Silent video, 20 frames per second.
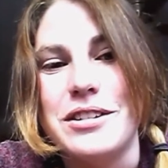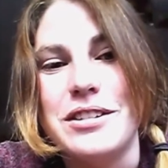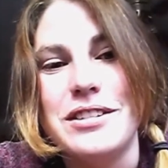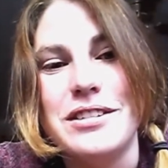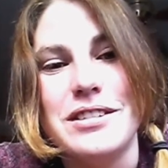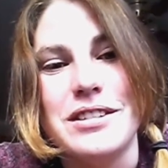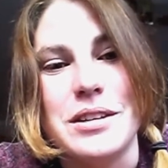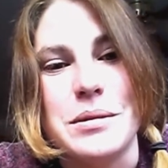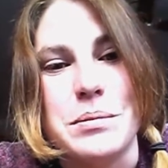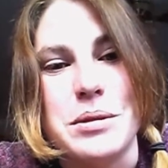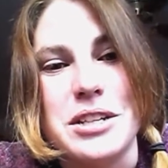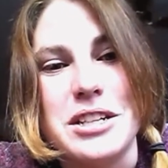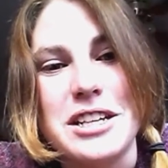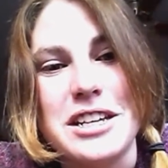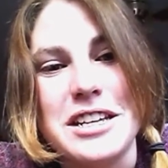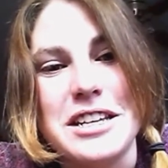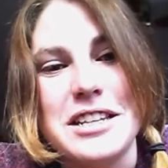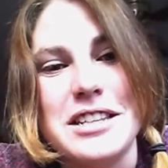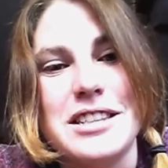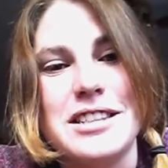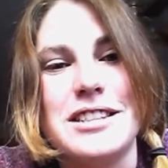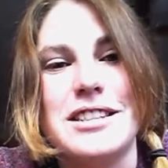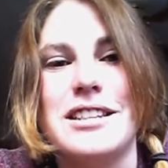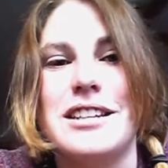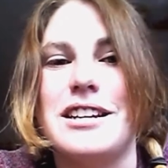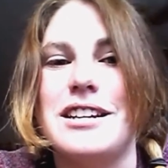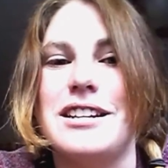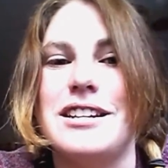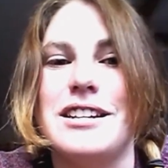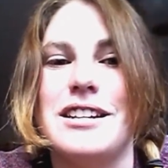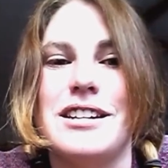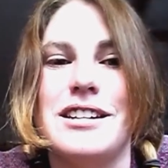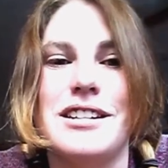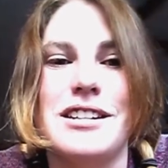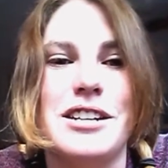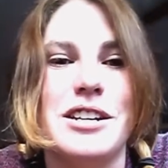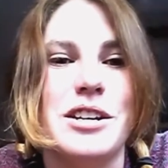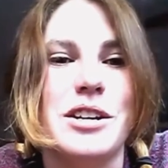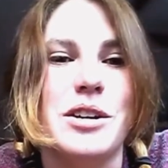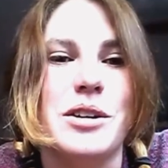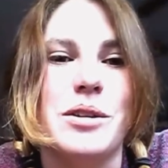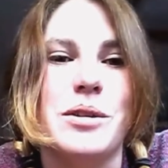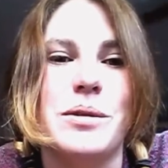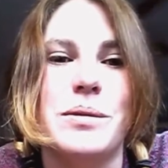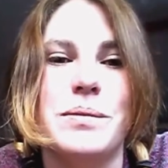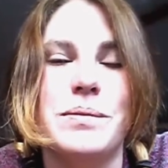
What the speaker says: the police and, you know,